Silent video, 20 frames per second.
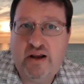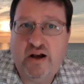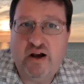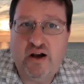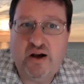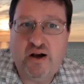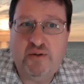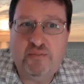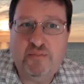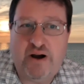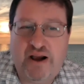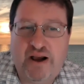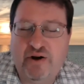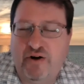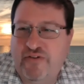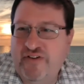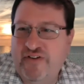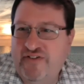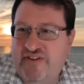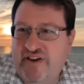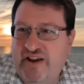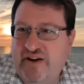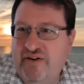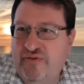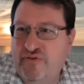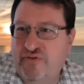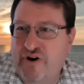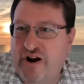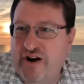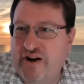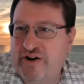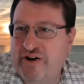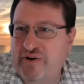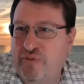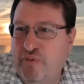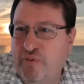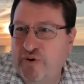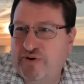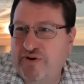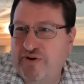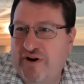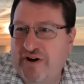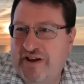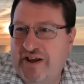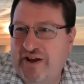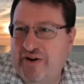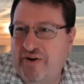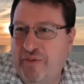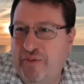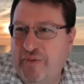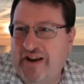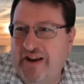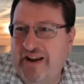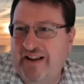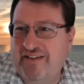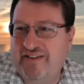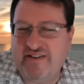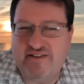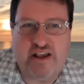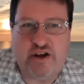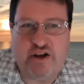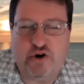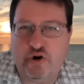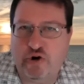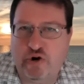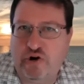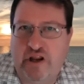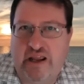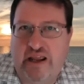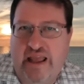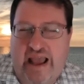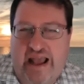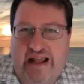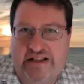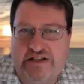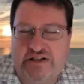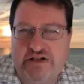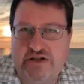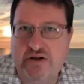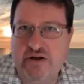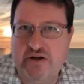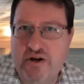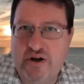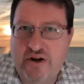I often say to Veronica when we're talking in our meetings, it's like herding cats,